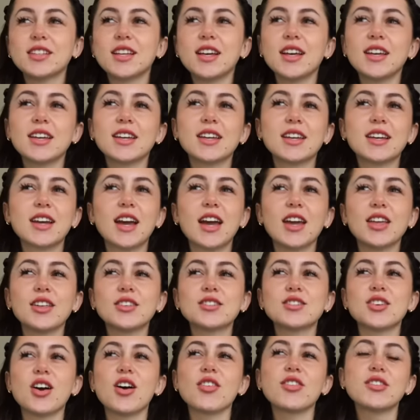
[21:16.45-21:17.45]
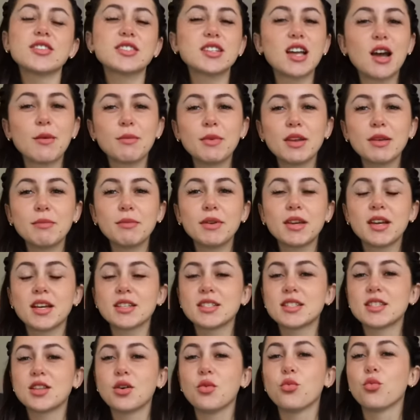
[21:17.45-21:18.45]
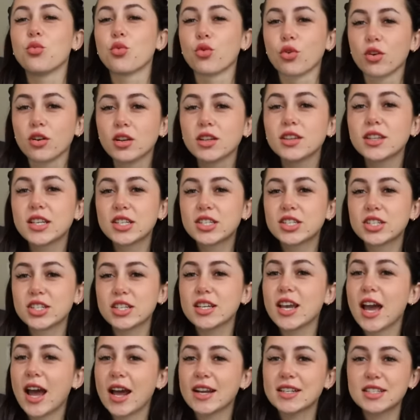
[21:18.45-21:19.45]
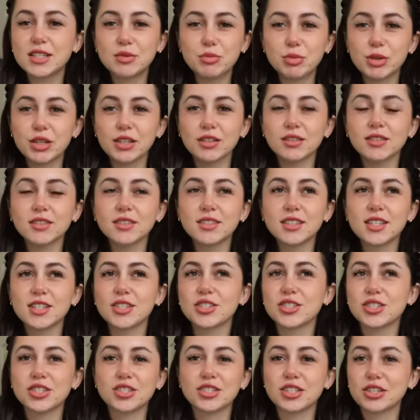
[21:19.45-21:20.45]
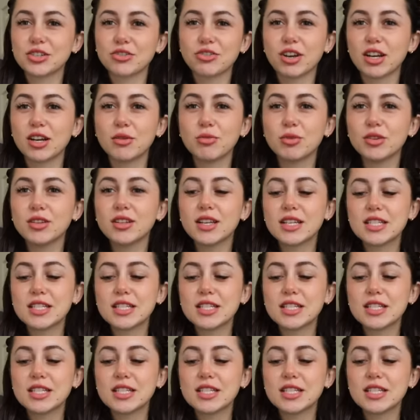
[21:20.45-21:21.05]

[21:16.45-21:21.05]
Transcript: like I saw this coming because the world that she had to build is just incredible,